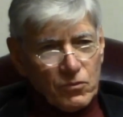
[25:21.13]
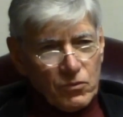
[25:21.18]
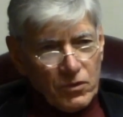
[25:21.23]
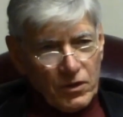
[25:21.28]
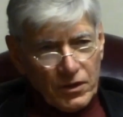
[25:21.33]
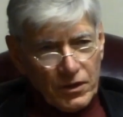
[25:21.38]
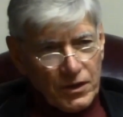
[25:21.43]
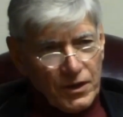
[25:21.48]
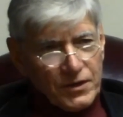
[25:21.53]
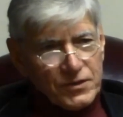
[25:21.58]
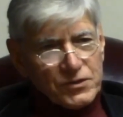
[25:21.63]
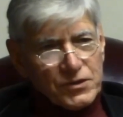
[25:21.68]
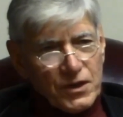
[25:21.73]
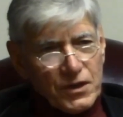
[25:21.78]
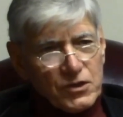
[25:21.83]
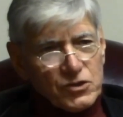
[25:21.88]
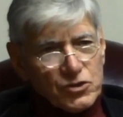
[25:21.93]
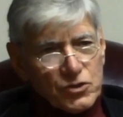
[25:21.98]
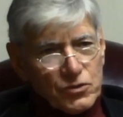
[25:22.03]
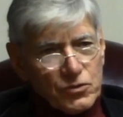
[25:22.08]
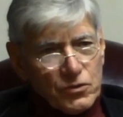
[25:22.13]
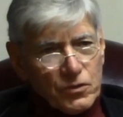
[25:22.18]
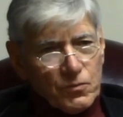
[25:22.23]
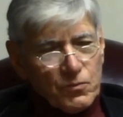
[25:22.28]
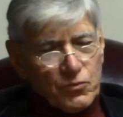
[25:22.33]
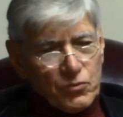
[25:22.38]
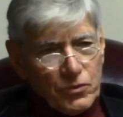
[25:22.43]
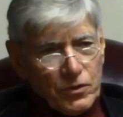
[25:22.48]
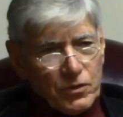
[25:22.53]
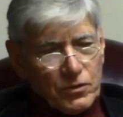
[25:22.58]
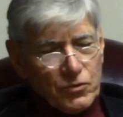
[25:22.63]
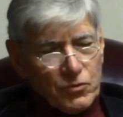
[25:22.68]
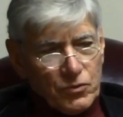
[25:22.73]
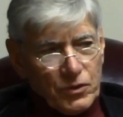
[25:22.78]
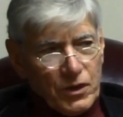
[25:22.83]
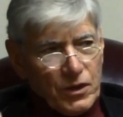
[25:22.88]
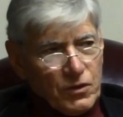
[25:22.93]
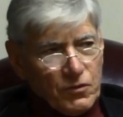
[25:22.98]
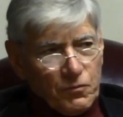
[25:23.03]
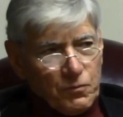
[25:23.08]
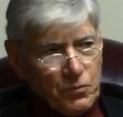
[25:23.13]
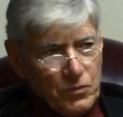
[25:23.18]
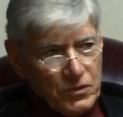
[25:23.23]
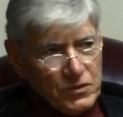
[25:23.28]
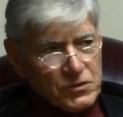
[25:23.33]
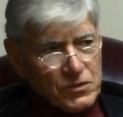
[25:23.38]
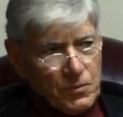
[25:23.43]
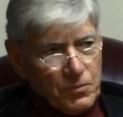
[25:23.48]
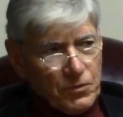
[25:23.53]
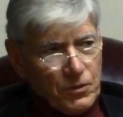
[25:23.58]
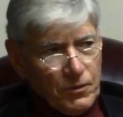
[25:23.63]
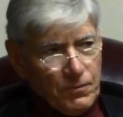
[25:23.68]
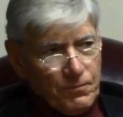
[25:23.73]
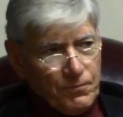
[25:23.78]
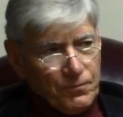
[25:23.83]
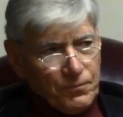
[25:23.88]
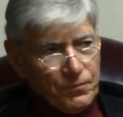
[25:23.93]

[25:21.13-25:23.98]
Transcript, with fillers: organization or creative principle.